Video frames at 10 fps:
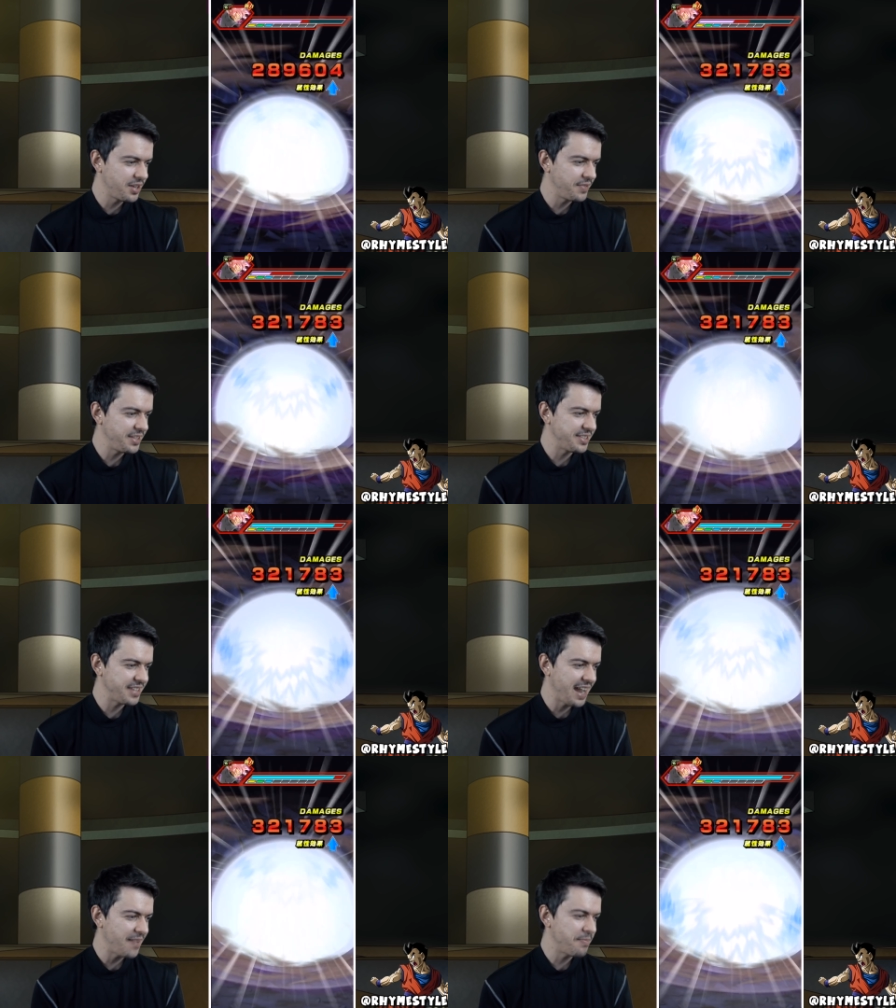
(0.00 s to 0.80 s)
17 is
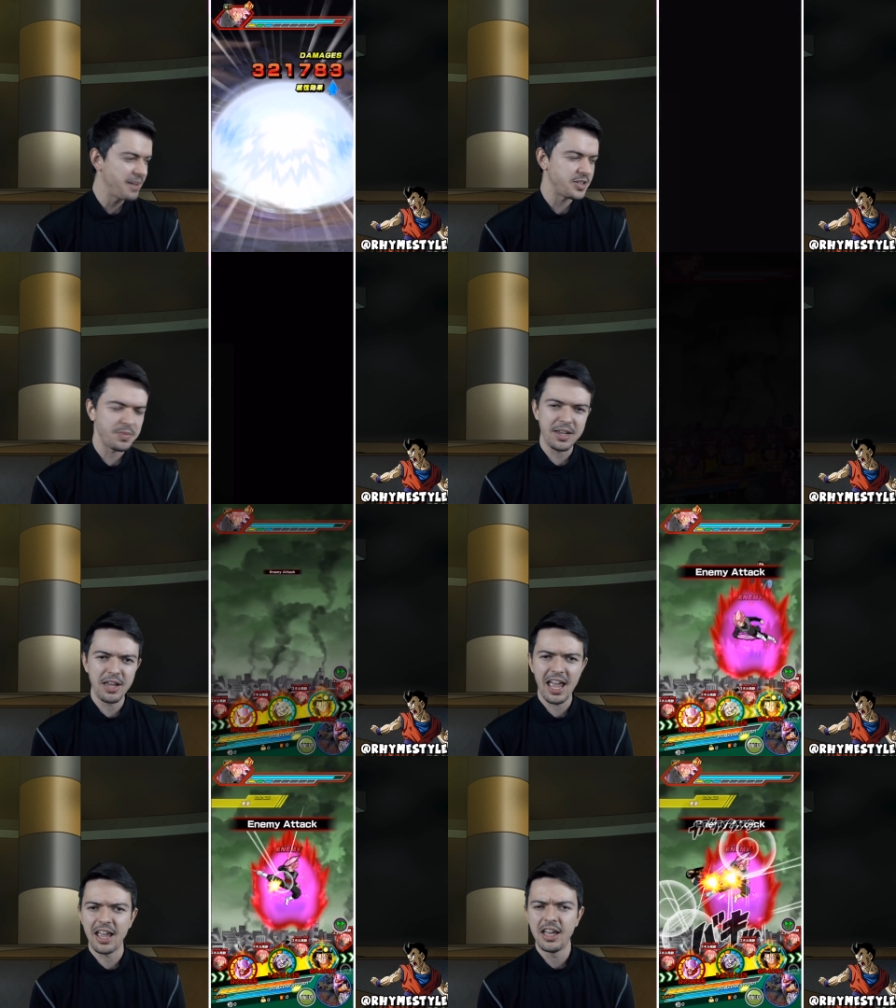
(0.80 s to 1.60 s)
not meant to
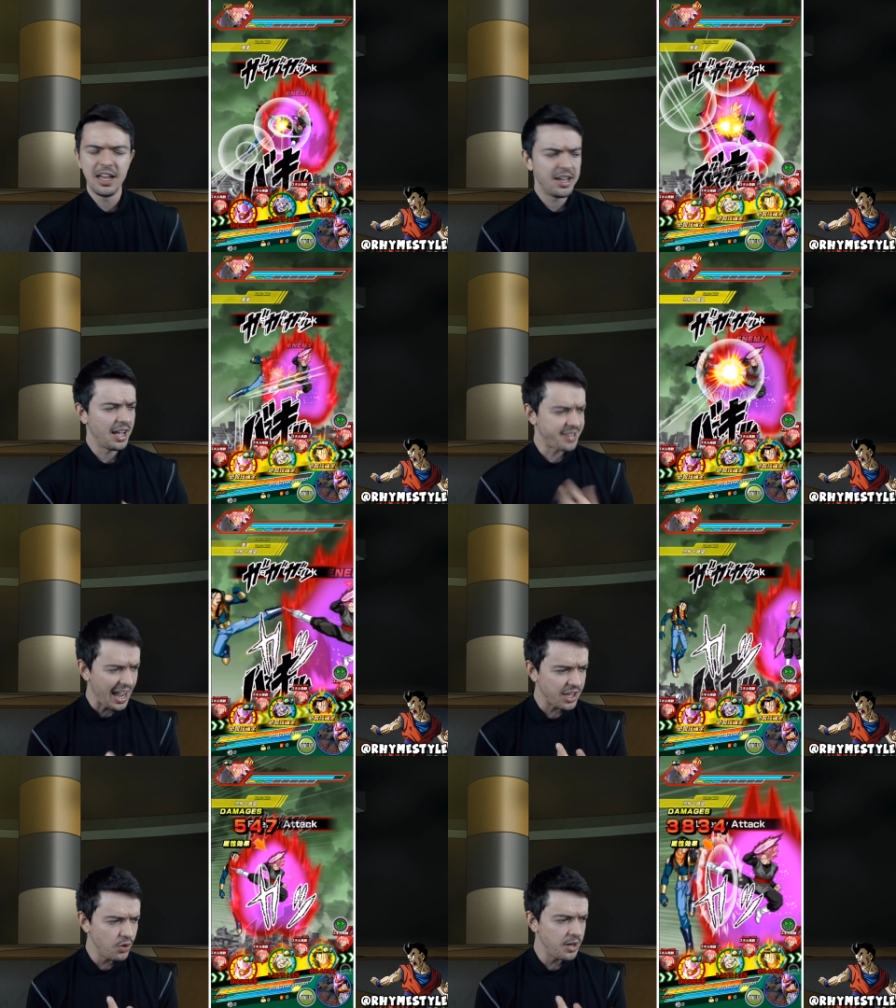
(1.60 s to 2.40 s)
be a
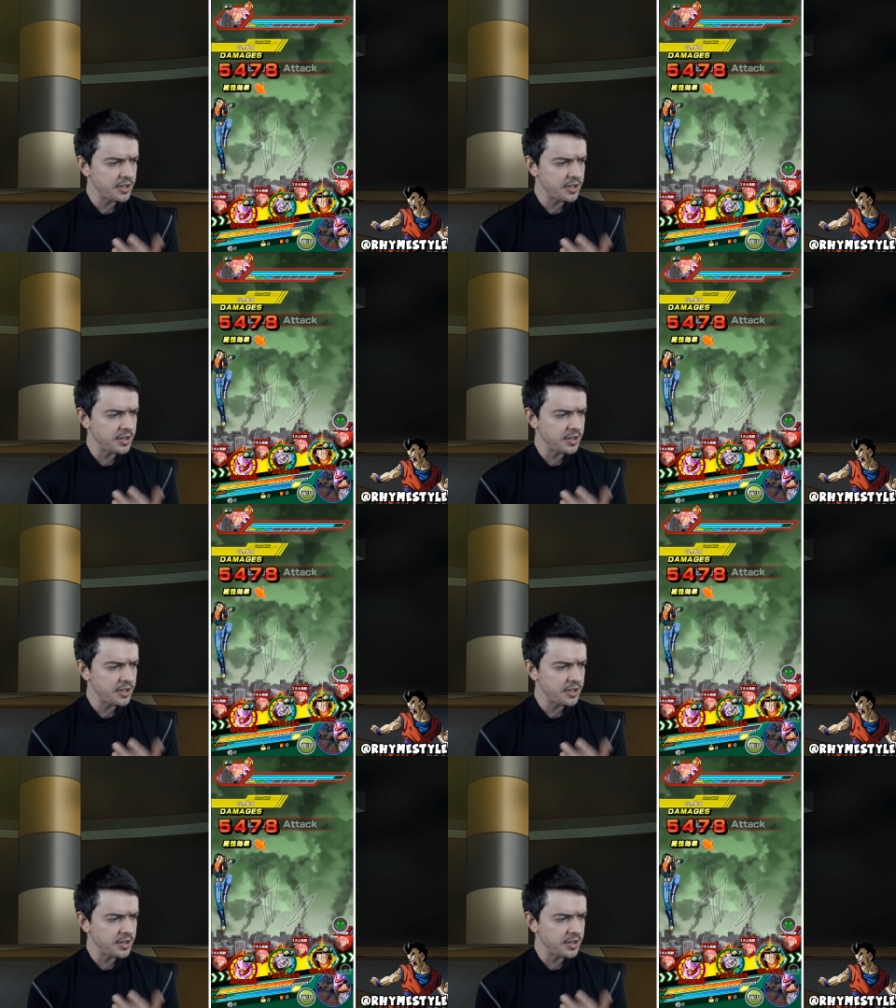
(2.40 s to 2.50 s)
attack unit.